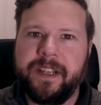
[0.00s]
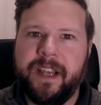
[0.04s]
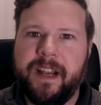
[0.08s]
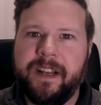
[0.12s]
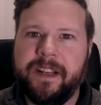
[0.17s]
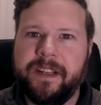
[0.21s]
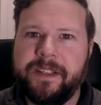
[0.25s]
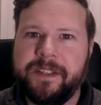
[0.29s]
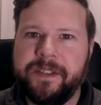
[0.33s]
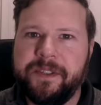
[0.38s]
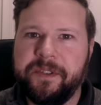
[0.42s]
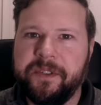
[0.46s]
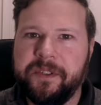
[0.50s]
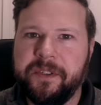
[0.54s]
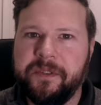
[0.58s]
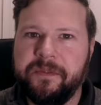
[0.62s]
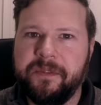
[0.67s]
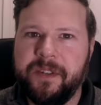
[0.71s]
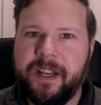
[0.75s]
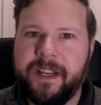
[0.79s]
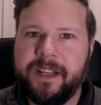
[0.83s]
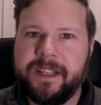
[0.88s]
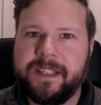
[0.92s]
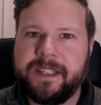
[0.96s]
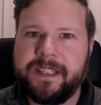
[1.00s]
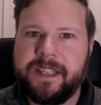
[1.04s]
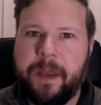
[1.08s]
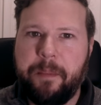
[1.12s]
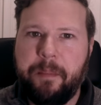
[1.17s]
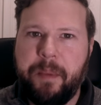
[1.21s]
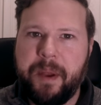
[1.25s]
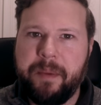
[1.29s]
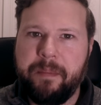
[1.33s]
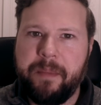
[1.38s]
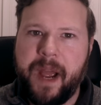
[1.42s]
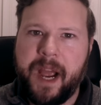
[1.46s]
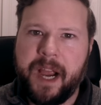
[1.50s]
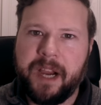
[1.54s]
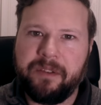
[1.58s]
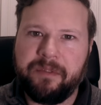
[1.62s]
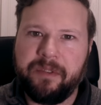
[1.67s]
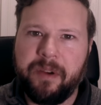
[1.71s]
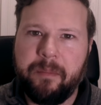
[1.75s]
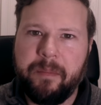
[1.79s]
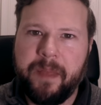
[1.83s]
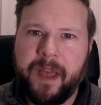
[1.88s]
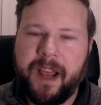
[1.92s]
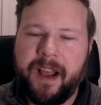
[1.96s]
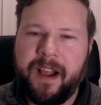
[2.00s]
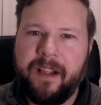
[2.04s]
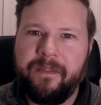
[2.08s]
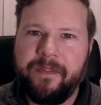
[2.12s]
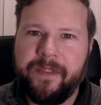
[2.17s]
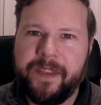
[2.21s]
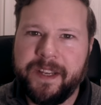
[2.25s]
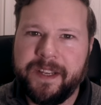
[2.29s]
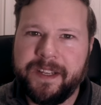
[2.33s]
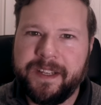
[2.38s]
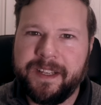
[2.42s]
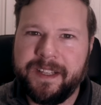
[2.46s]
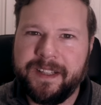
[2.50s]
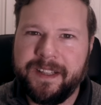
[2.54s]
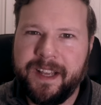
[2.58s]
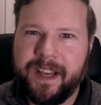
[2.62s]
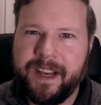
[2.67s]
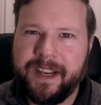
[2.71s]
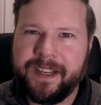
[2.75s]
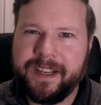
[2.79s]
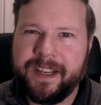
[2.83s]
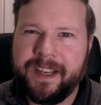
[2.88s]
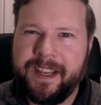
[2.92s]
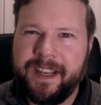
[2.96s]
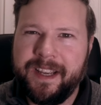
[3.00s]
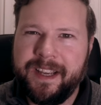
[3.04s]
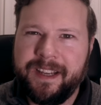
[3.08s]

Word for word: and it's sort of like stepping back from that and thinking like